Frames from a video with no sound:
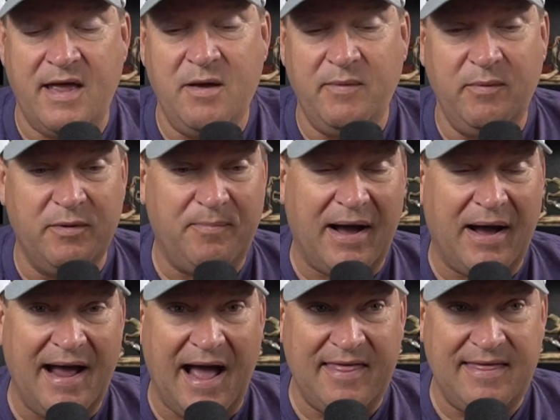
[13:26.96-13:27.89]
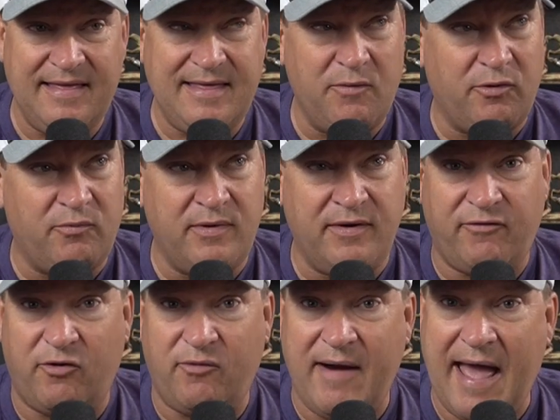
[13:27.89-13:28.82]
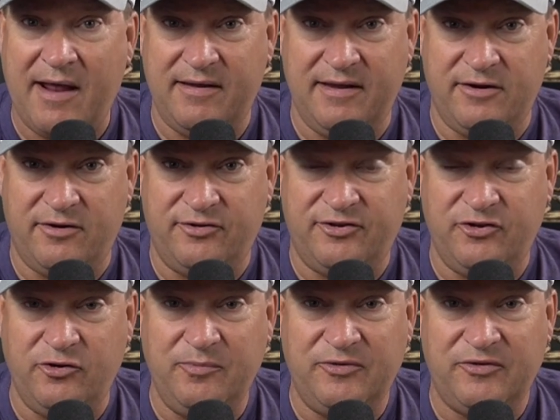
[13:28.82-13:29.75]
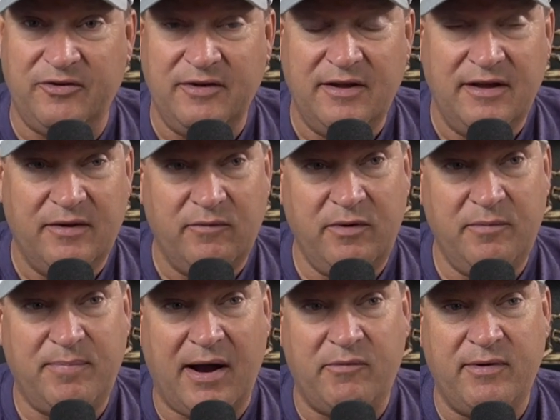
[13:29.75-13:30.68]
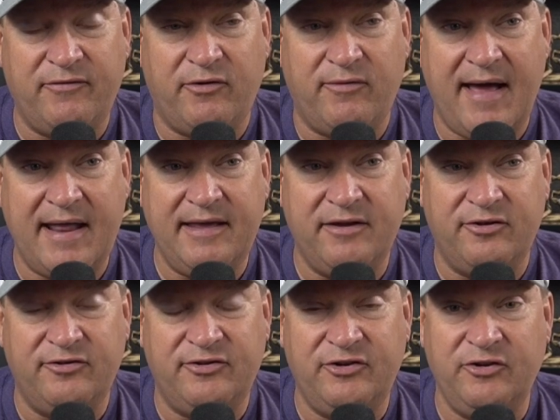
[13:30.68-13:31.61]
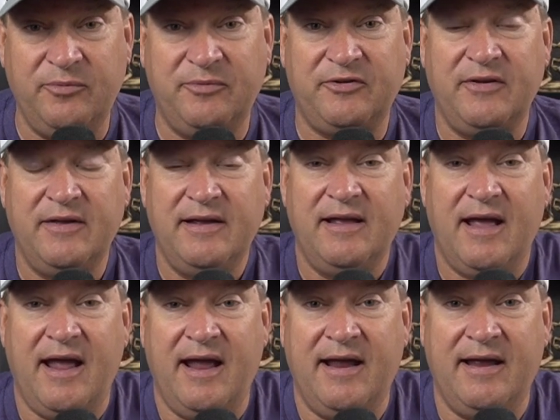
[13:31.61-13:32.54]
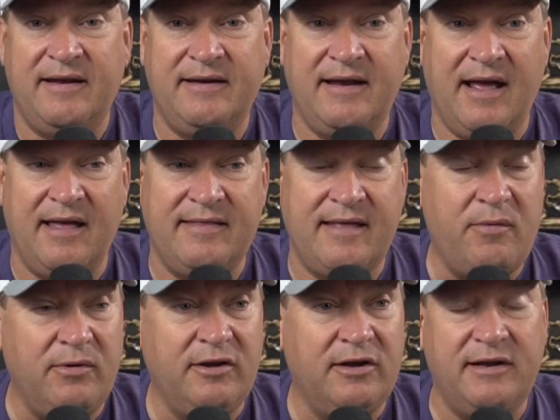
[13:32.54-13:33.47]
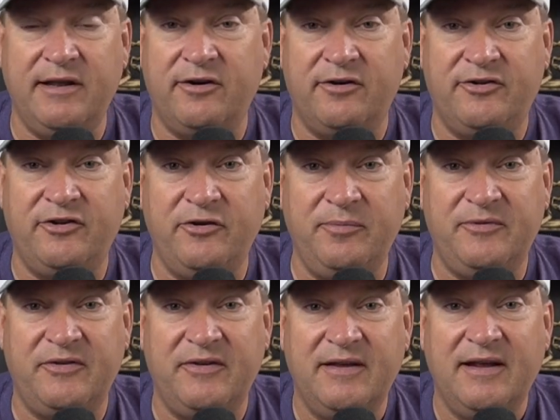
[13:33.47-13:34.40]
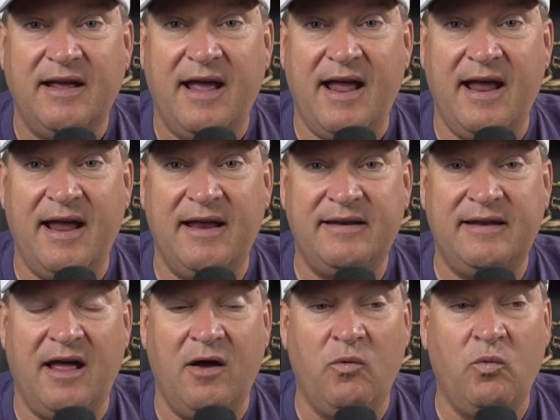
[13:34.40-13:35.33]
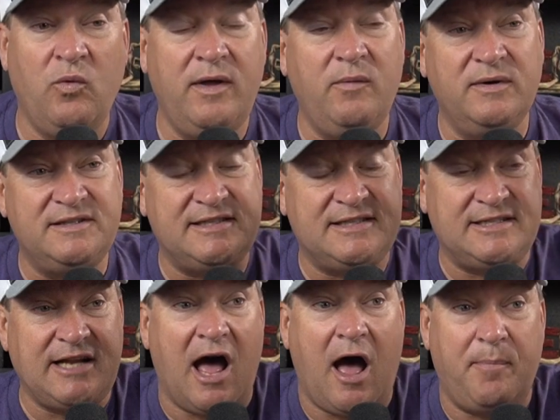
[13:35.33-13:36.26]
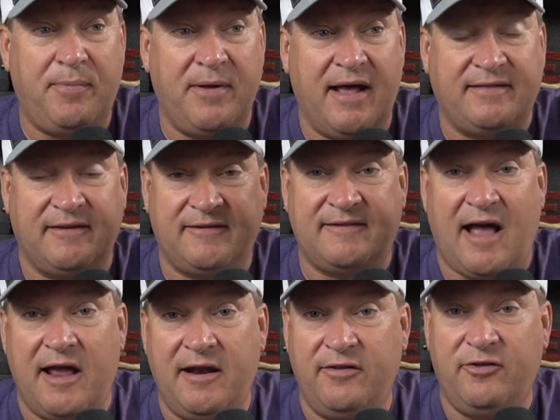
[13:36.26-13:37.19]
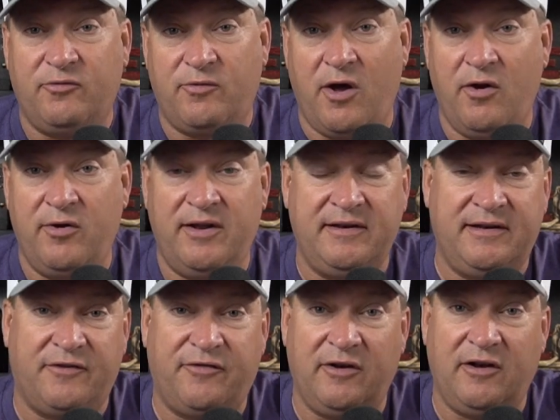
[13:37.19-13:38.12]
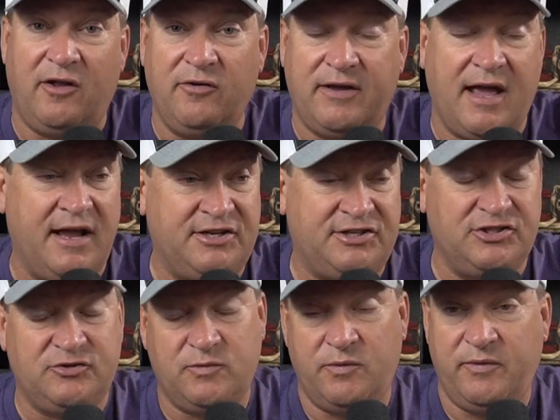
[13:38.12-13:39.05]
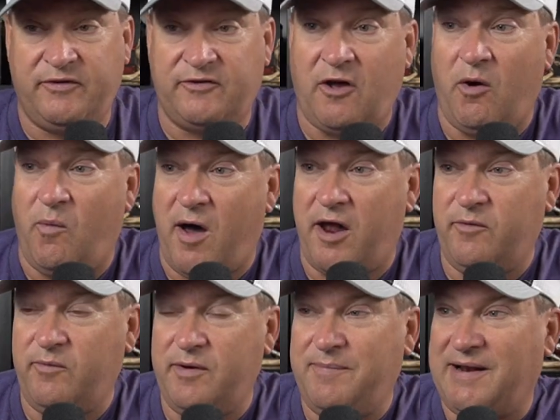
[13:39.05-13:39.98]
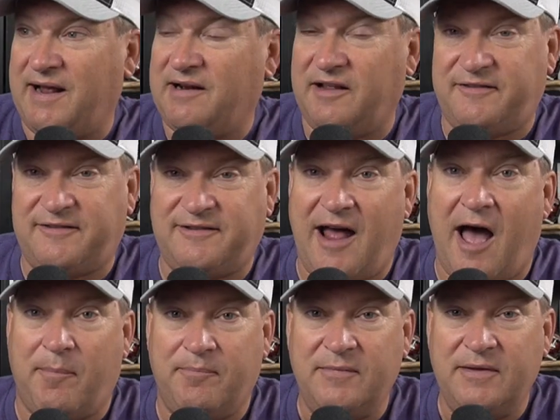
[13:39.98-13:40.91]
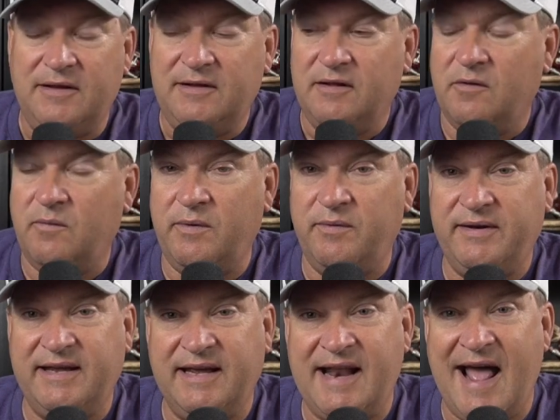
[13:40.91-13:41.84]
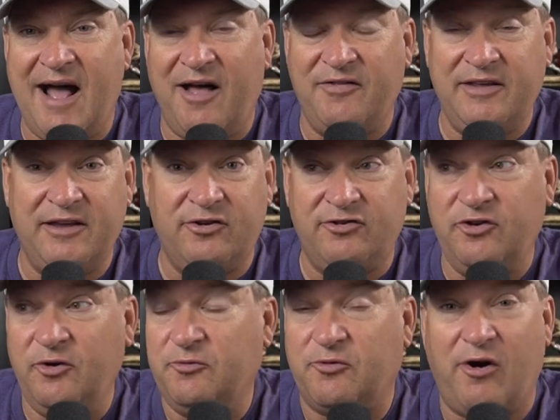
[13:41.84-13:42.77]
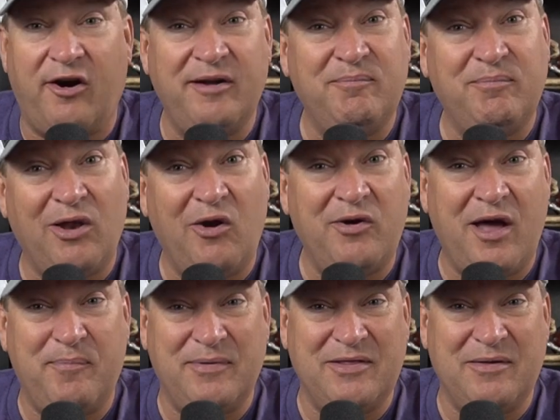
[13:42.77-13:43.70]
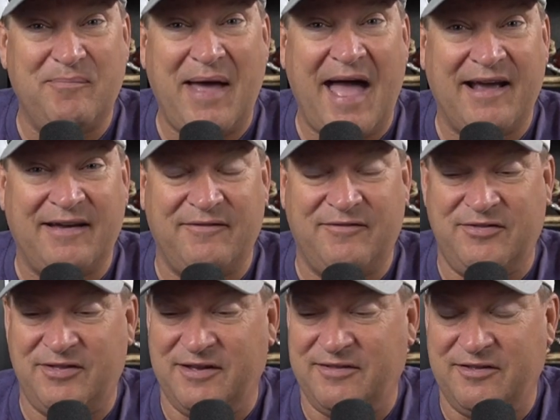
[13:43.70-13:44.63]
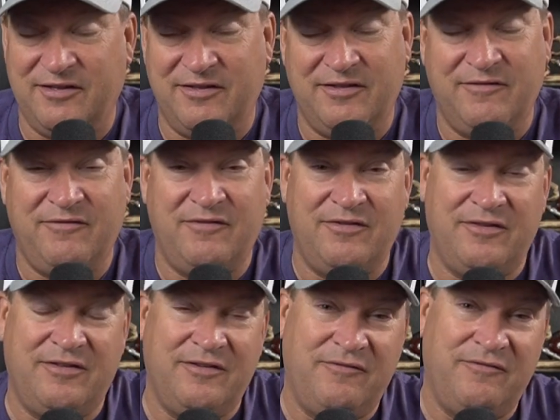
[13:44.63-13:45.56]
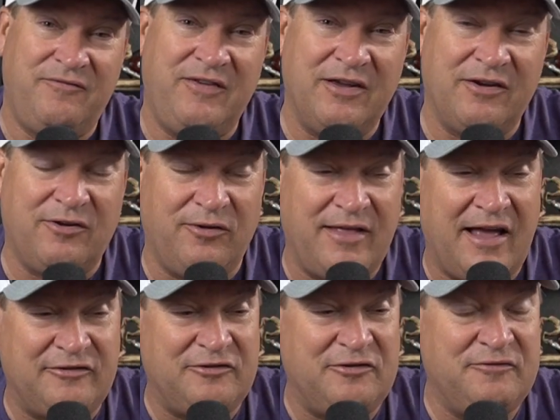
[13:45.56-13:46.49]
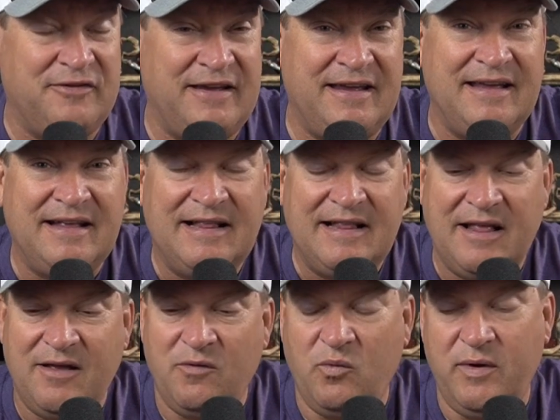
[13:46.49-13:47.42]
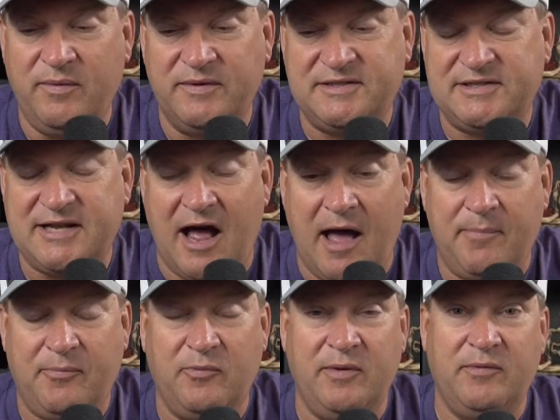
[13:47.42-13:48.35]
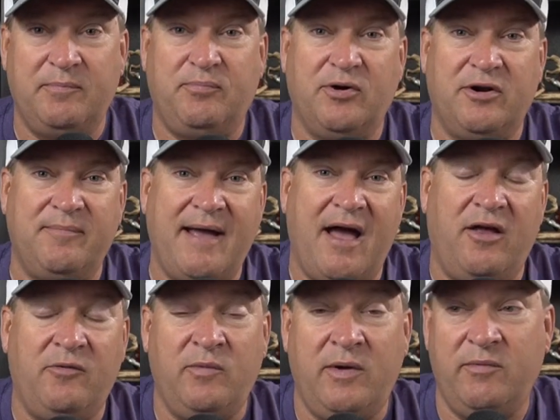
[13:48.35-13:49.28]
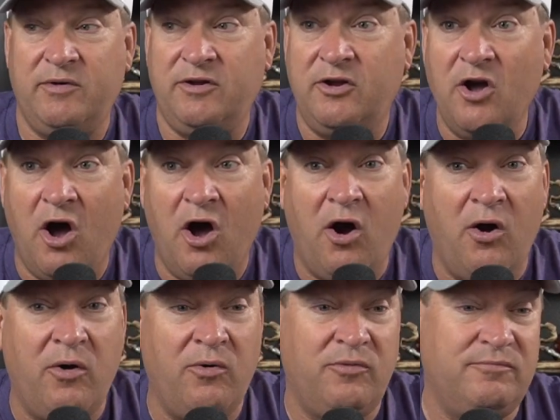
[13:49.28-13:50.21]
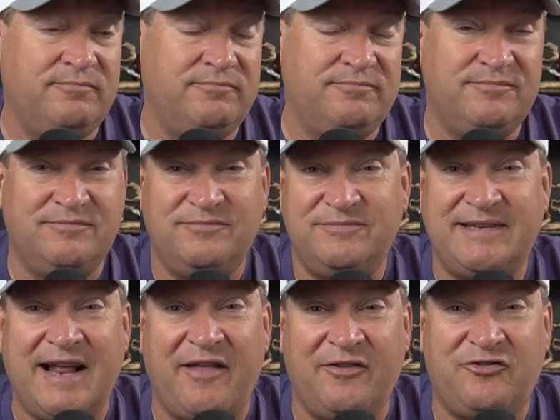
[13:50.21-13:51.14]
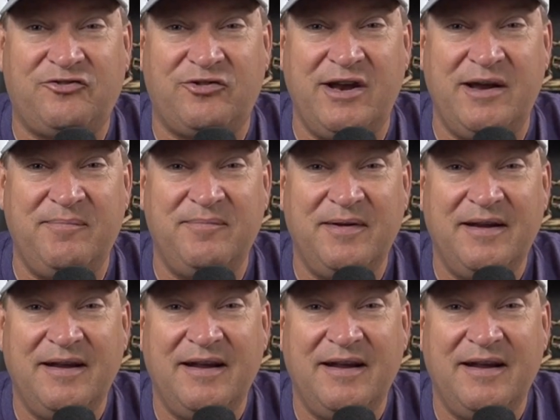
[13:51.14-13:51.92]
and we would buy, I think they were River Rat inner tubes. We would buy River Rat inner tubes, and they were good inner tubes. And we would stop at the side of the road at different locations. When we saw water, we'd be like, let's stop. We would get out. The inner tubes were already blown up in the back of the vehicle, the SUV. We would stop, we would put them out, and we would go down the stream.